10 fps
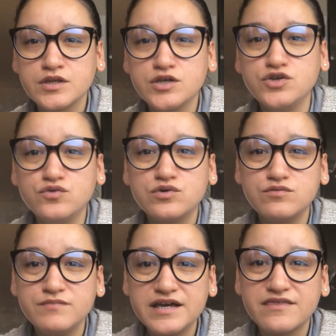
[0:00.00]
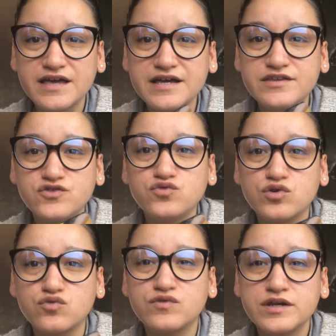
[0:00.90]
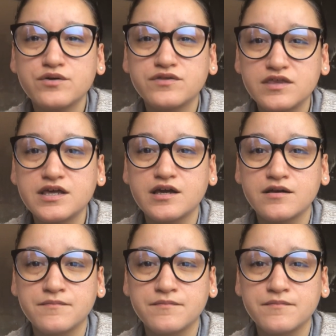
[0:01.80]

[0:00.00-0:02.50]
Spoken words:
You will make that into a real thing.